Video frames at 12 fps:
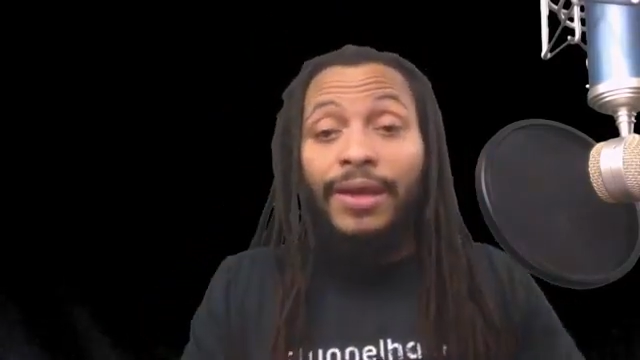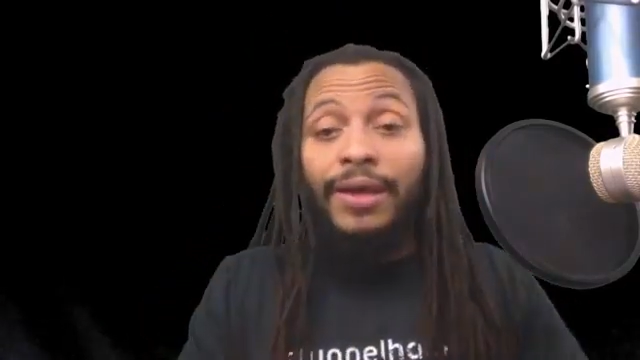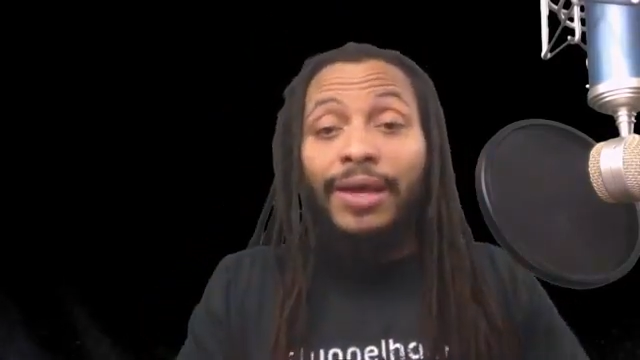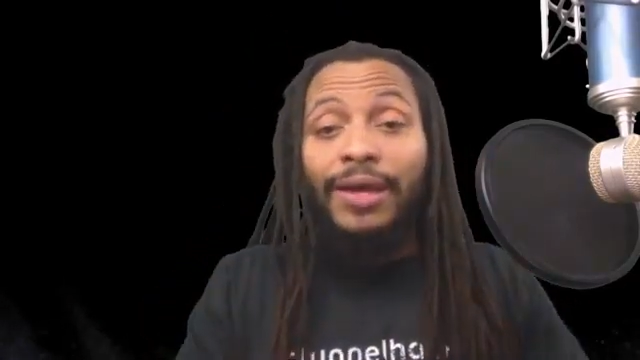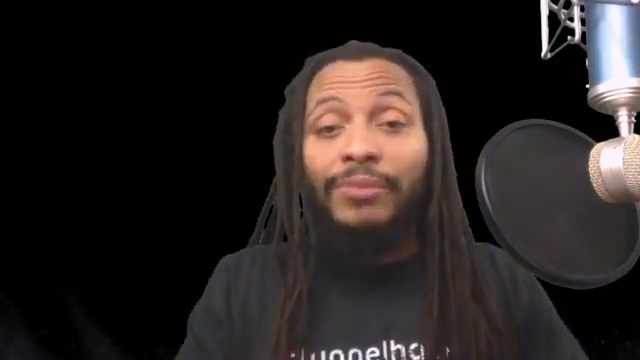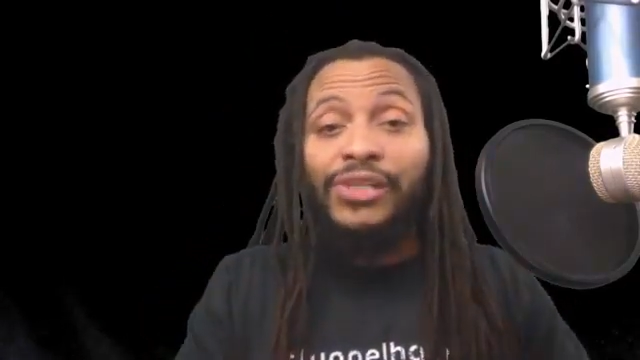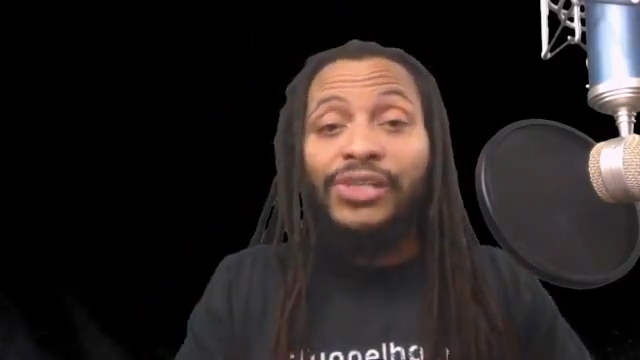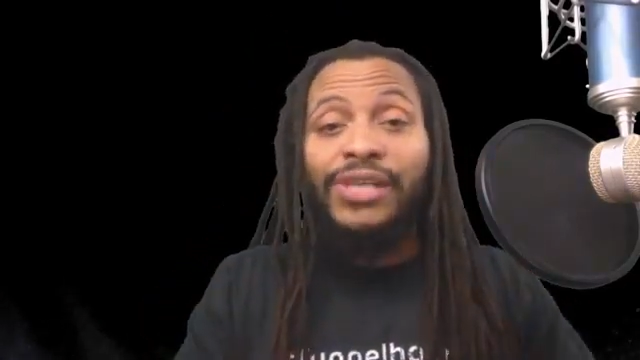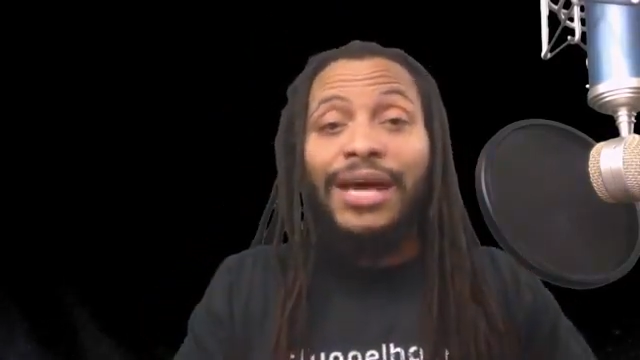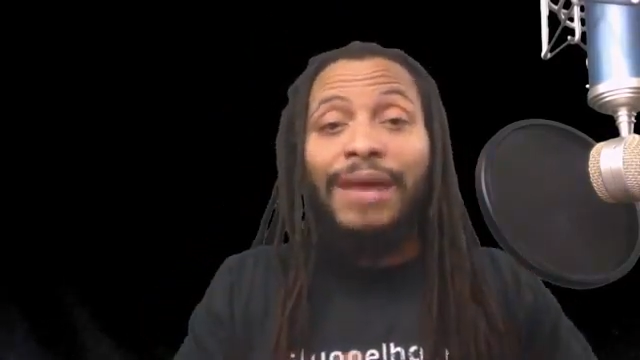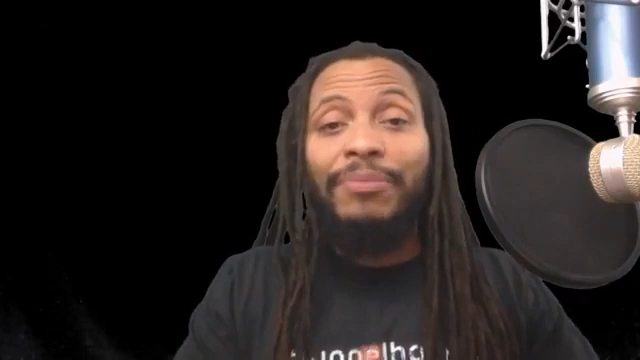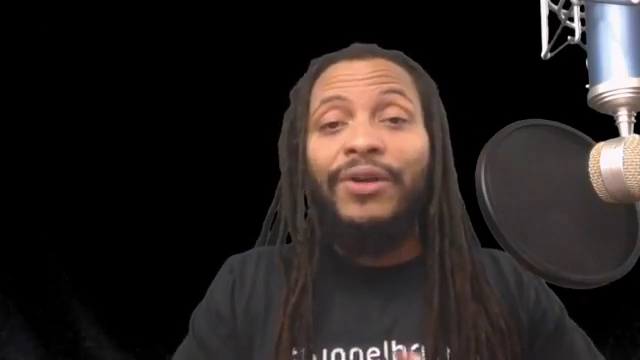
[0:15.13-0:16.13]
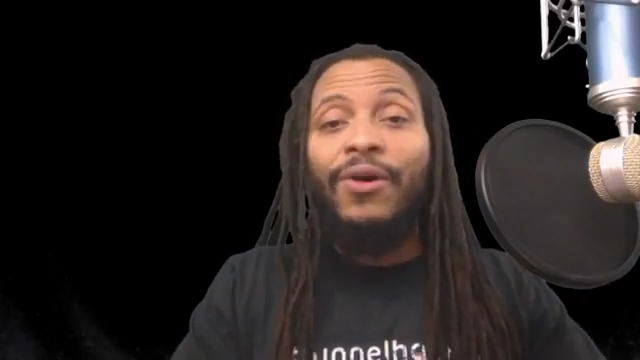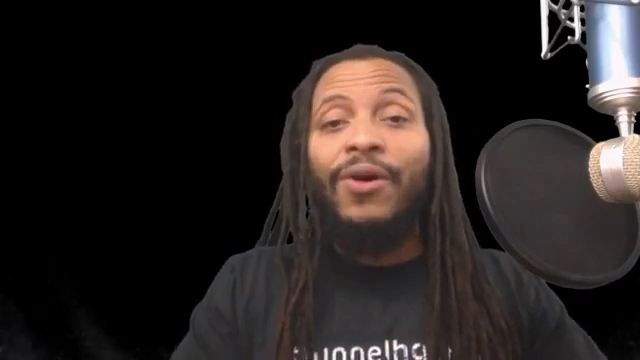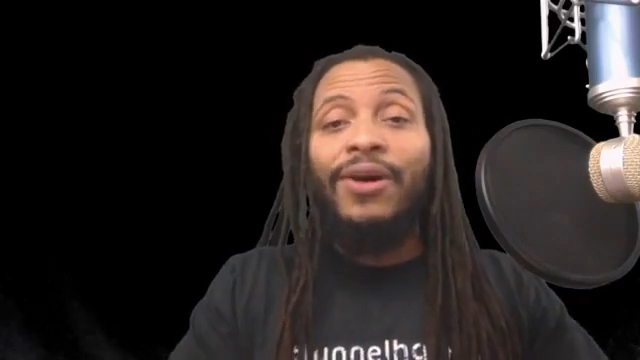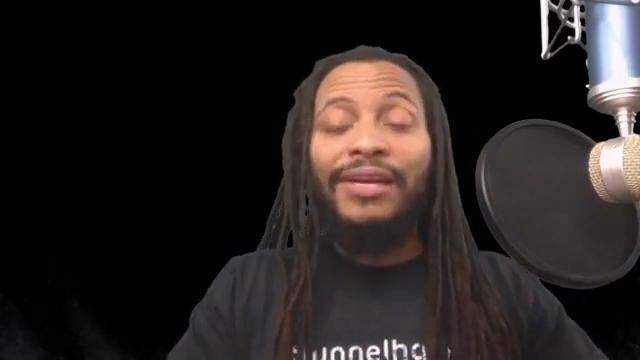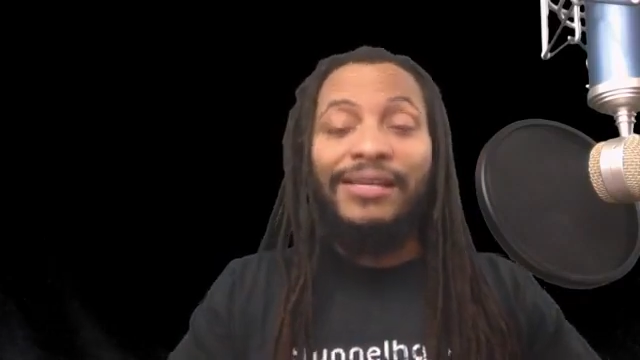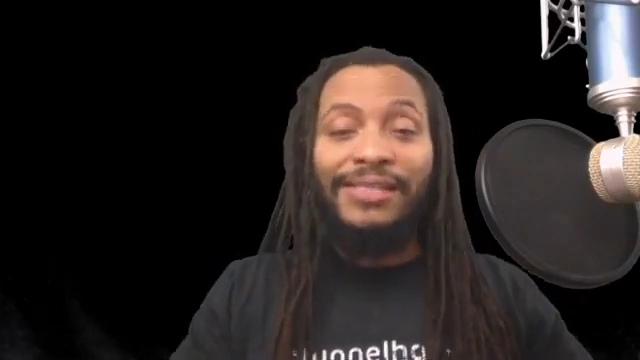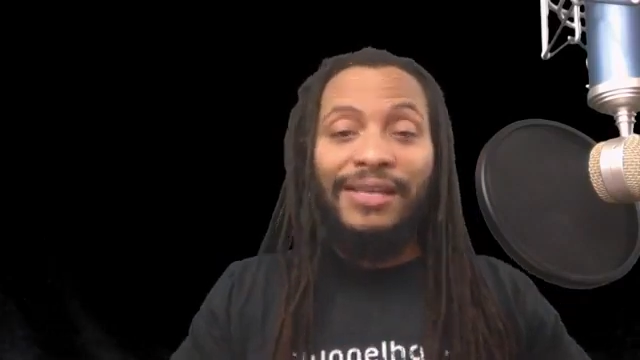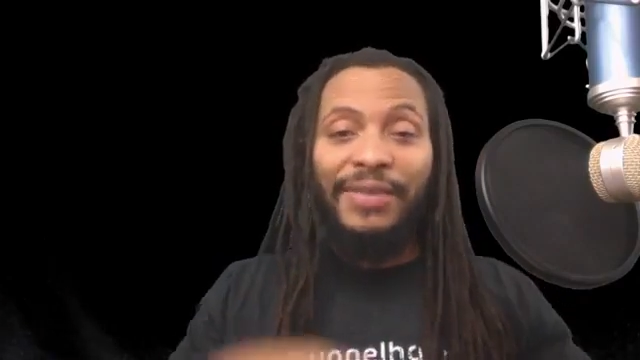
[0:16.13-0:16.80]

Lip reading: I'm just hopping on because I've